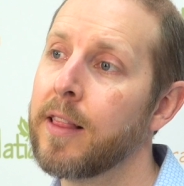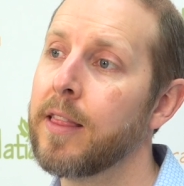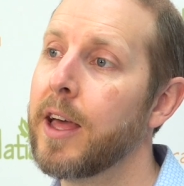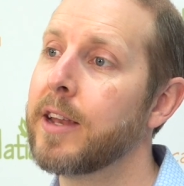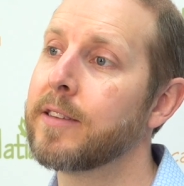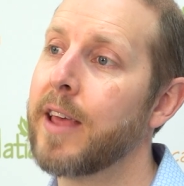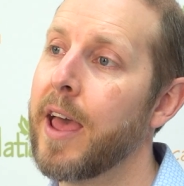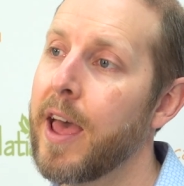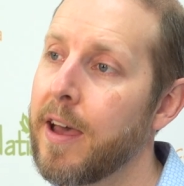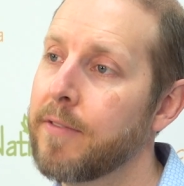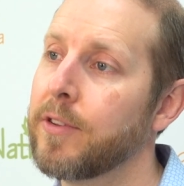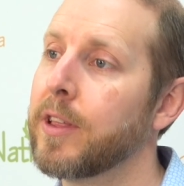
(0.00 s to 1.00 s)
lead is
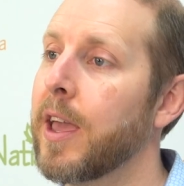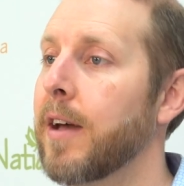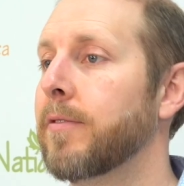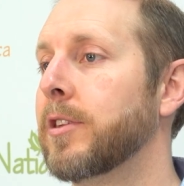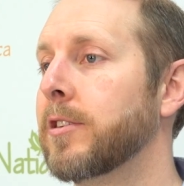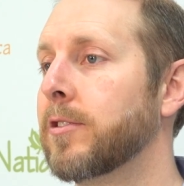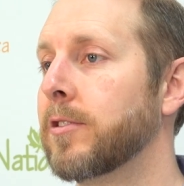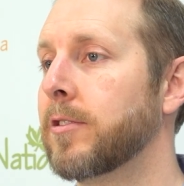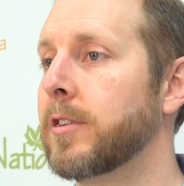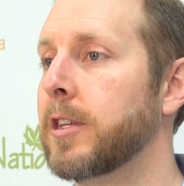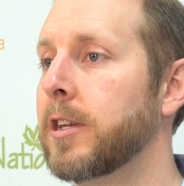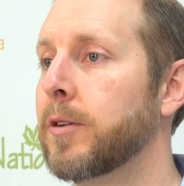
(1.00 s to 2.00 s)
heavily, heavily
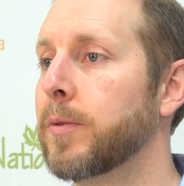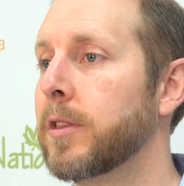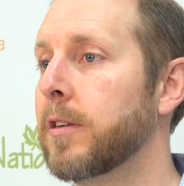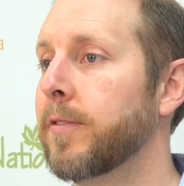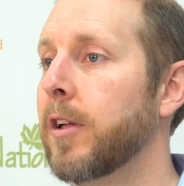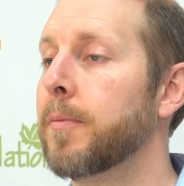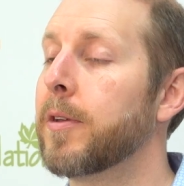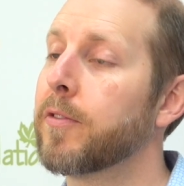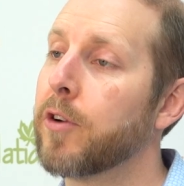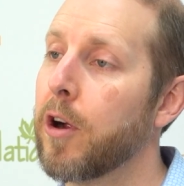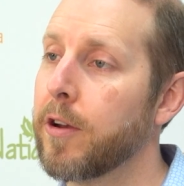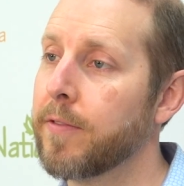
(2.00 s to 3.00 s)
associated with the development
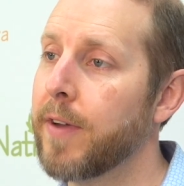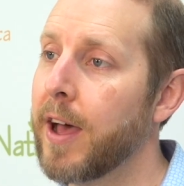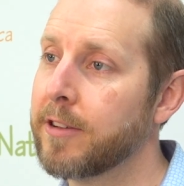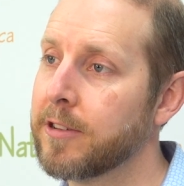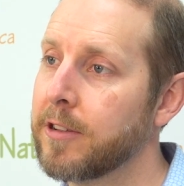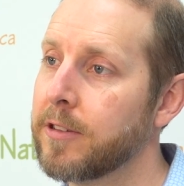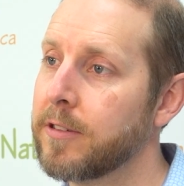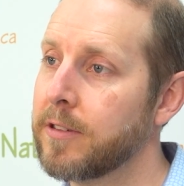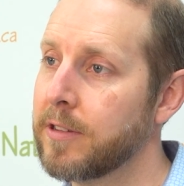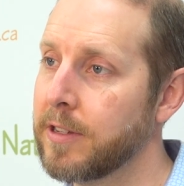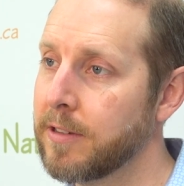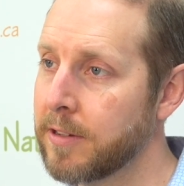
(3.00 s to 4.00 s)
of cardiovascular
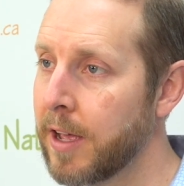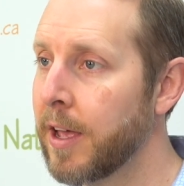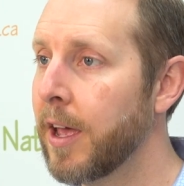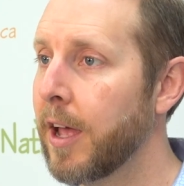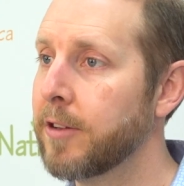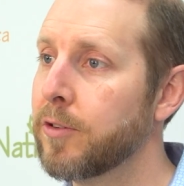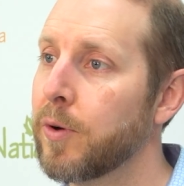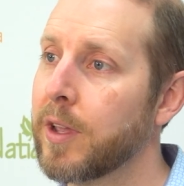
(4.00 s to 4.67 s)
disease. And so